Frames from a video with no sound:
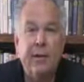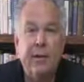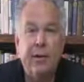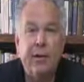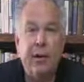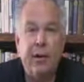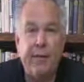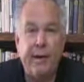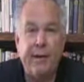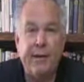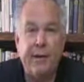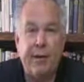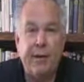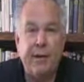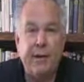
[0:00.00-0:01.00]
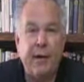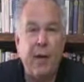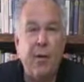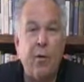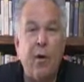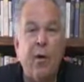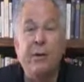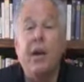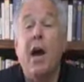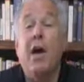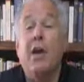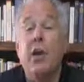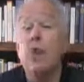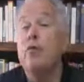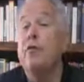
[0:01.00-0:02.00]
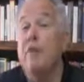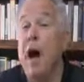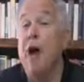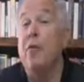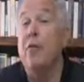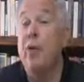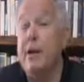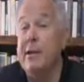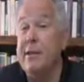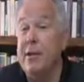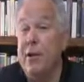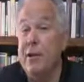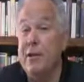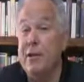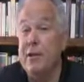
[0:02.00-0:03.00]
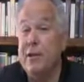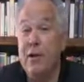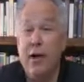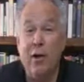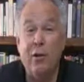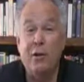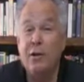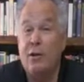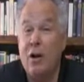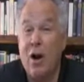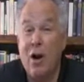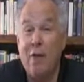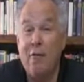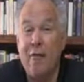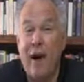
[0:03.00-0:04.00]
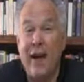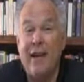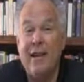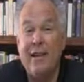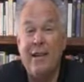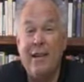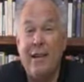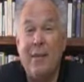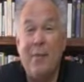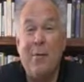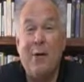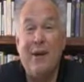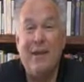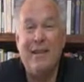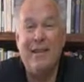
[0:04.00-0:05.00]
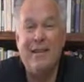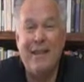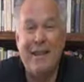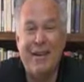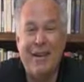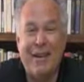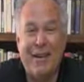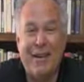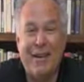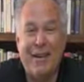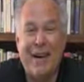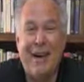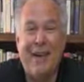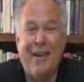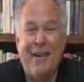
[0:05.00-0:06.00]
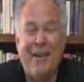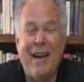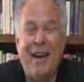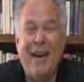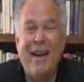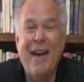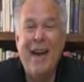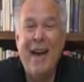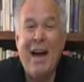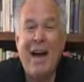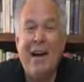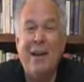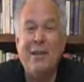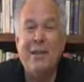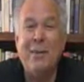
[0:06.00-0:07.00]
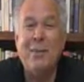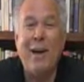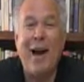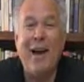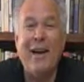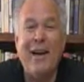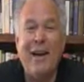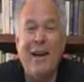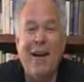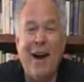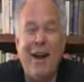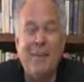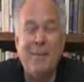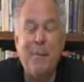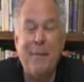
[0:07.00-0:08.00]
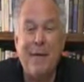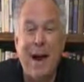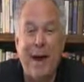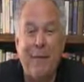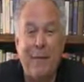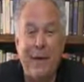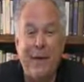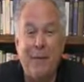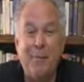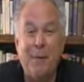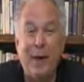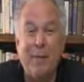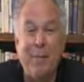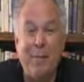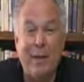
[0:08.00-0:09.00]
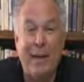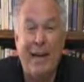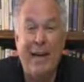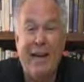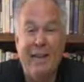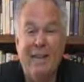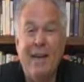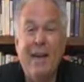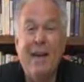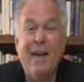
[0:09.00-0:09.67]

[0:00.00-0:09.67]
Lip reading: your research. In other words, you've done research. You don't start writing the summary until you're done, okay? I know it's a blinding grasp of the obvious, but please